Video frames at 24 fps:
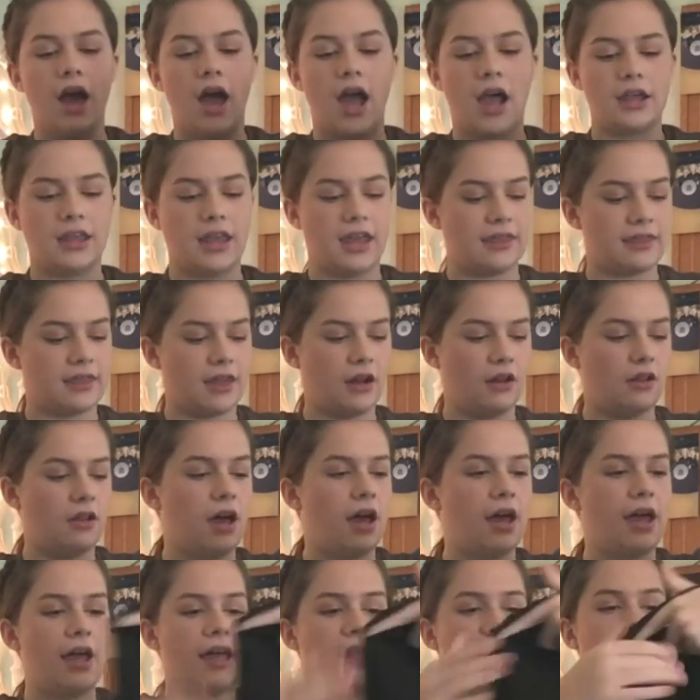I like that a
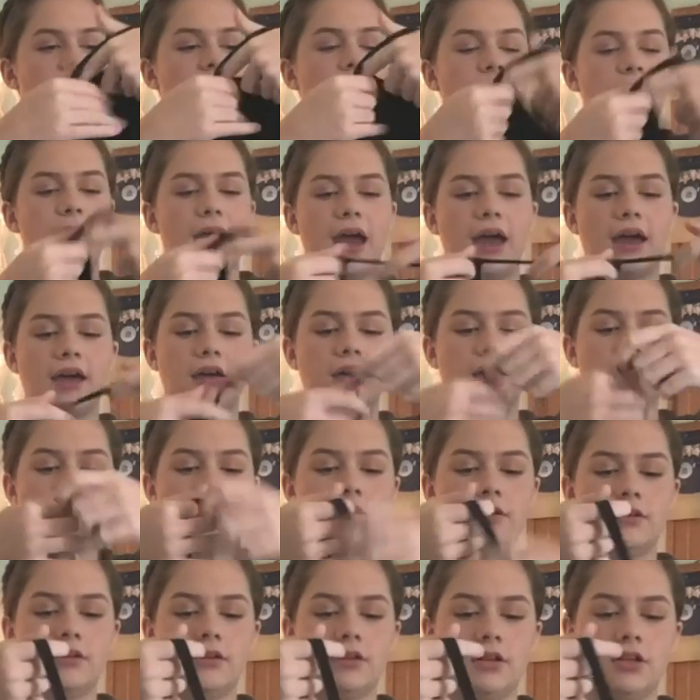lot. And then the back
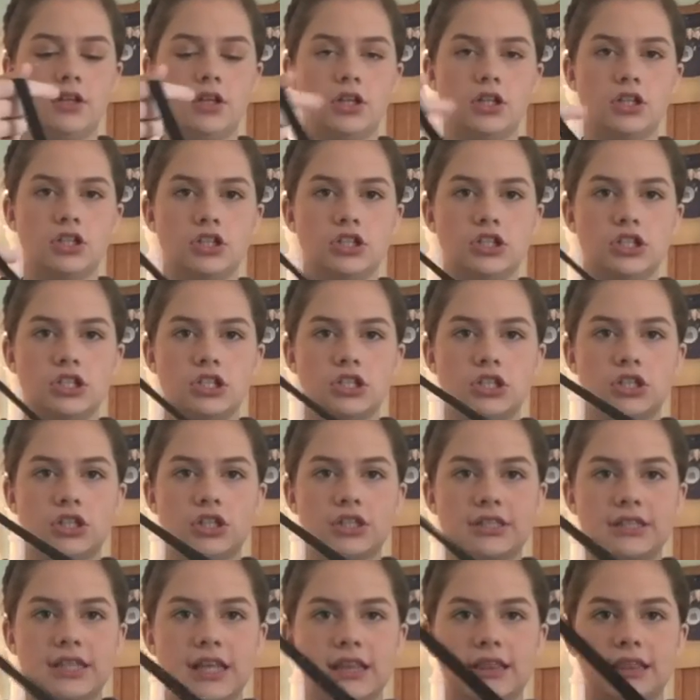just
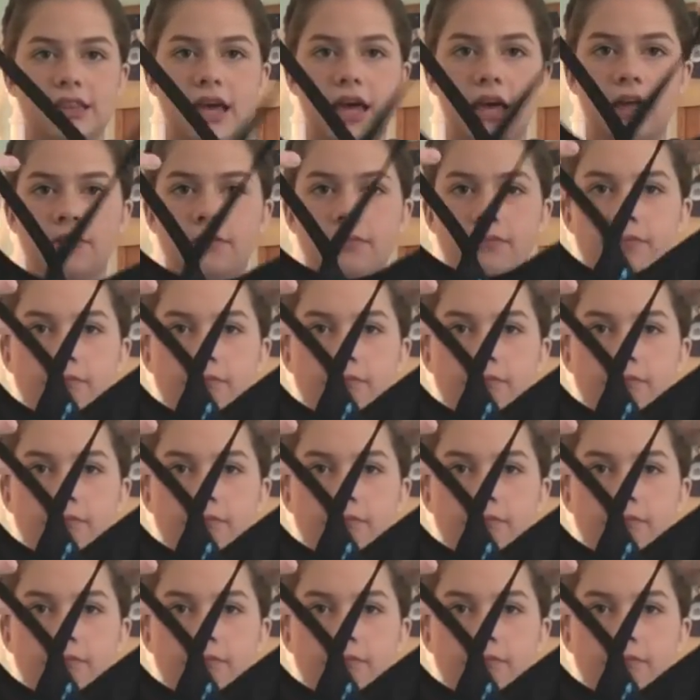looks like that.